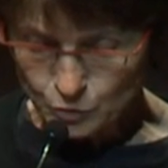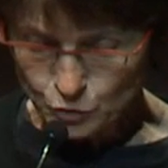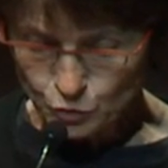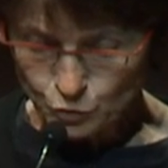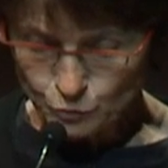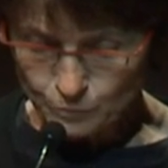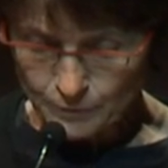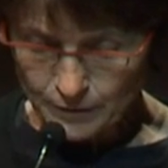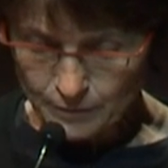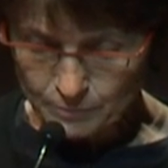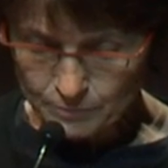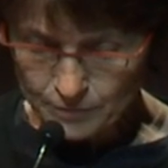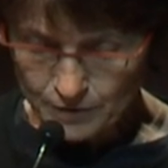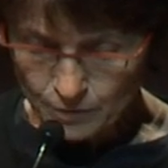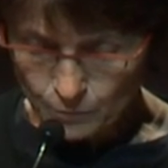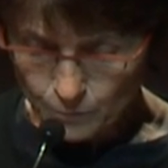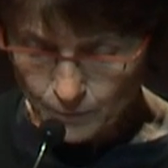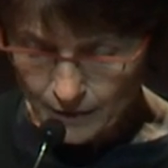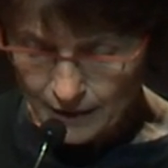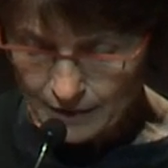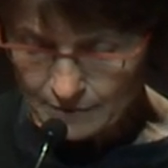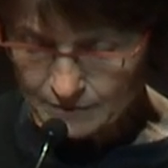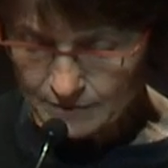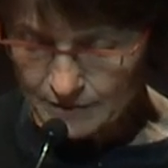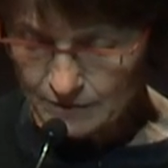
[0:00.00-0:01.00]
you may be
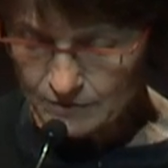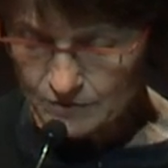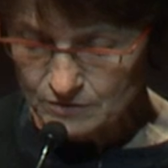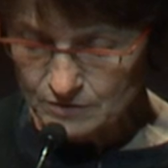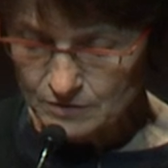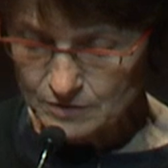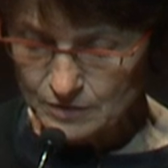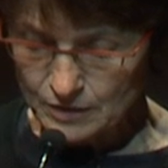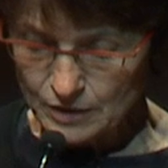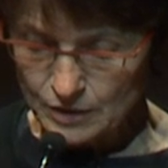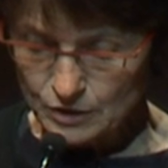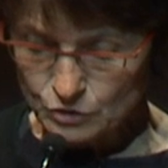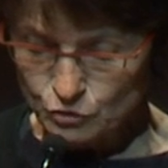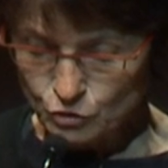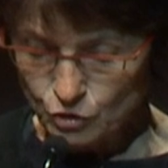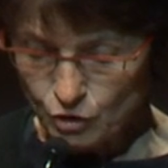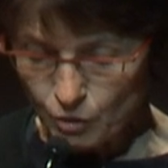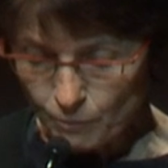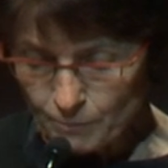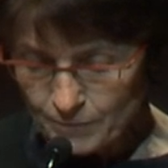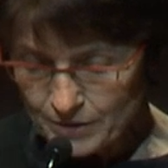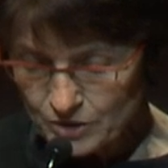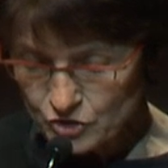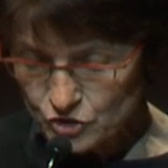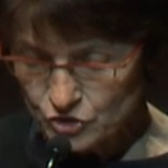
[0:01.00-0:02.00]
aware that the
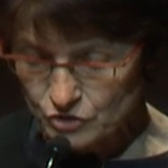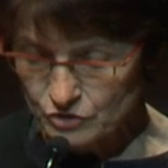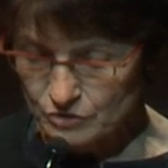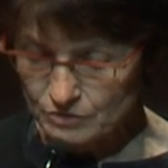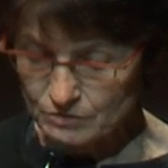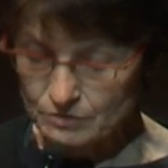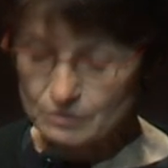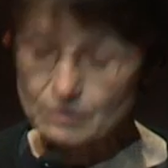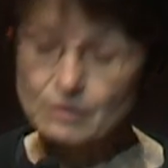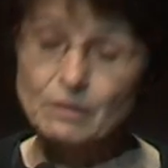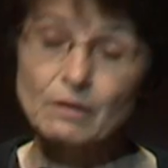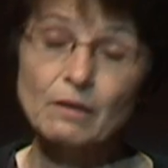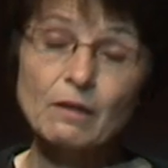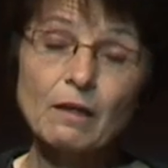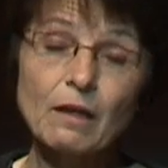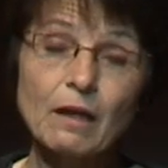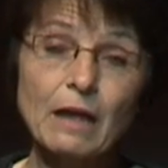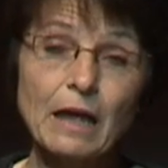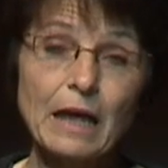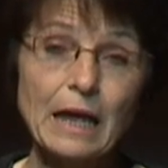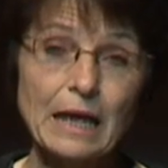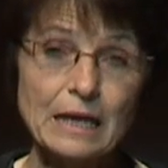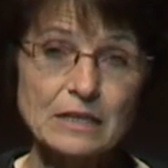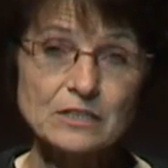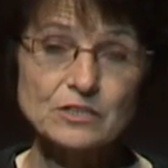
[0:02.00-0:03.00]
Commission
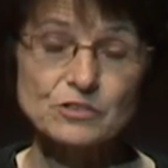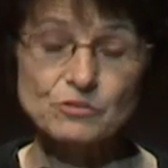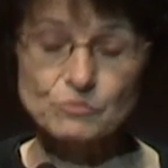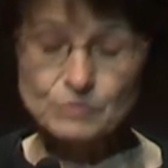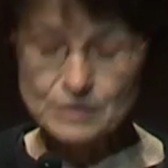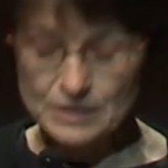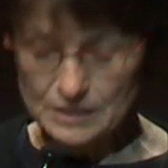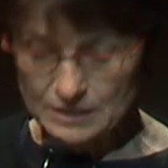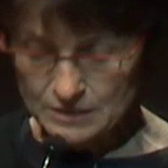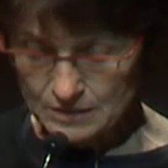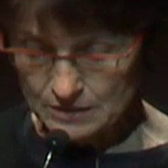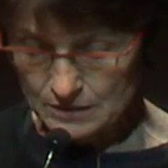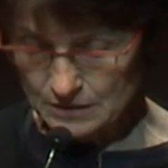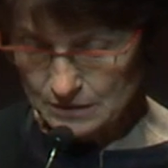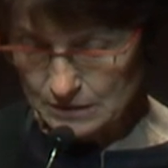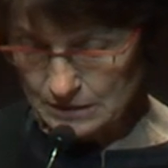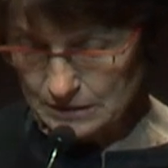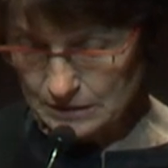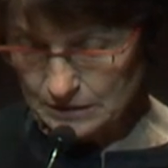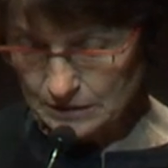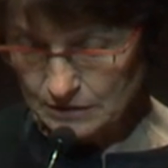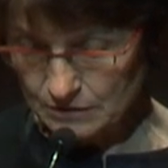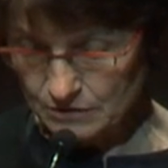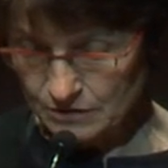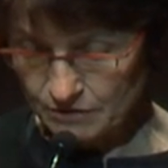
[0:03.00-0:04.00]
has
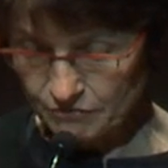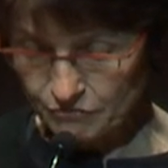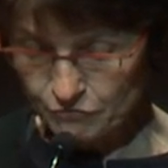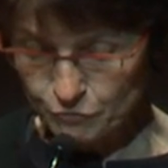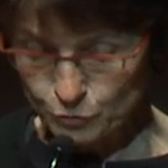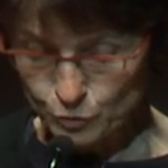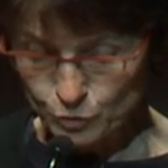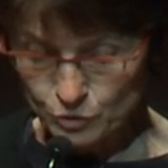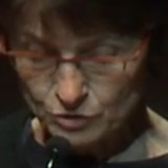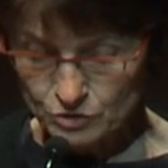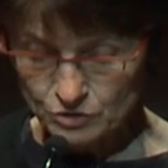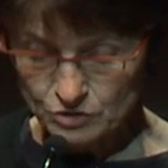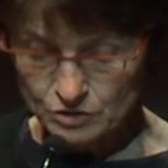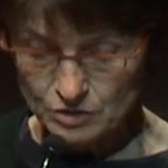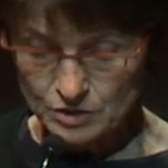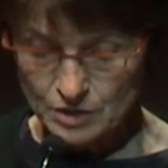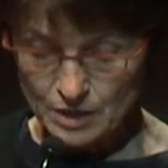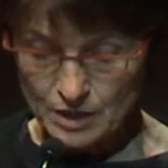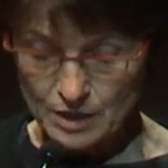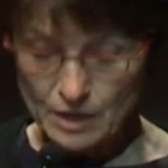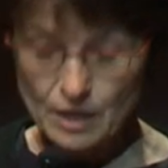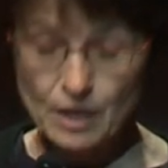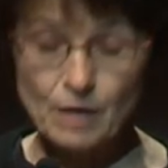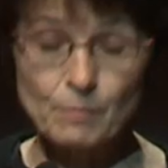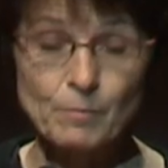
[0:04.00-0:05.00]
recently referred
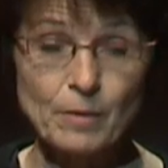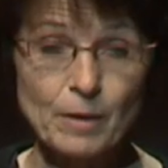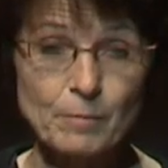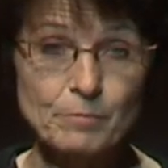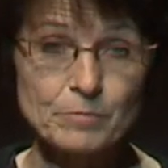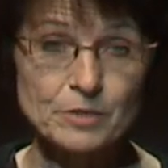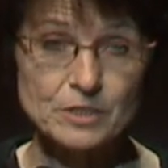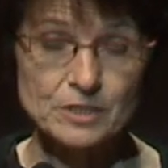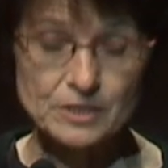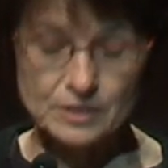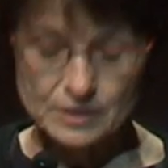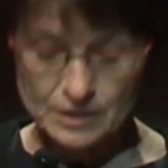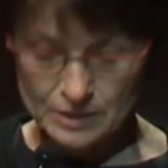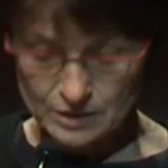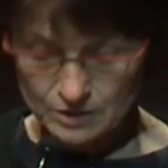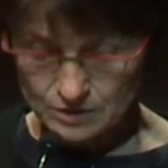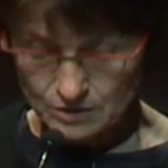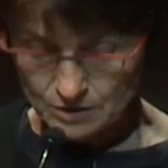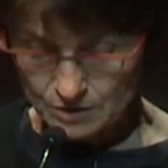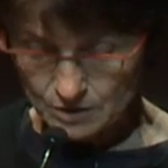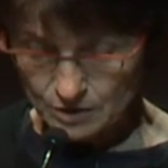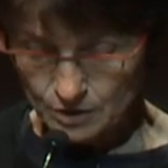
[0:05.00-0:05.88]
a member state